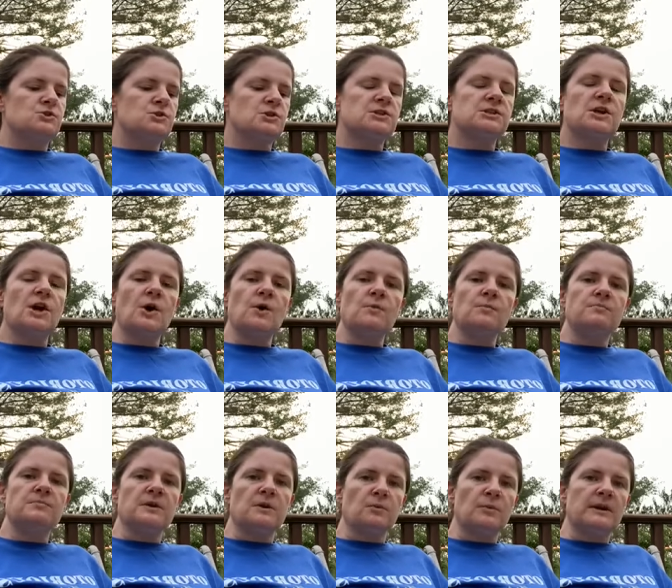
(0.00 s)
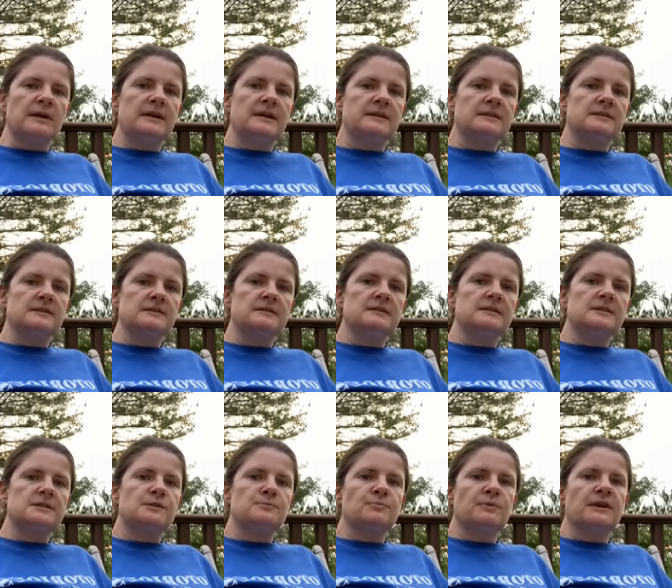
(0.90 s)
just hope that we can
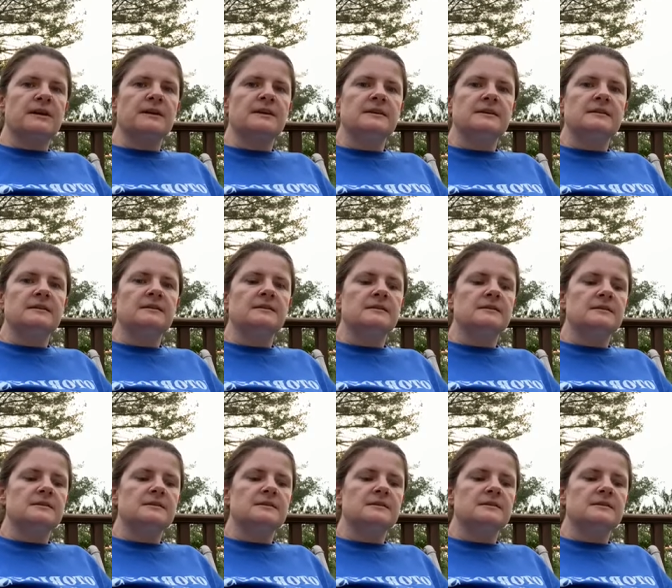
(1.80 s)
spread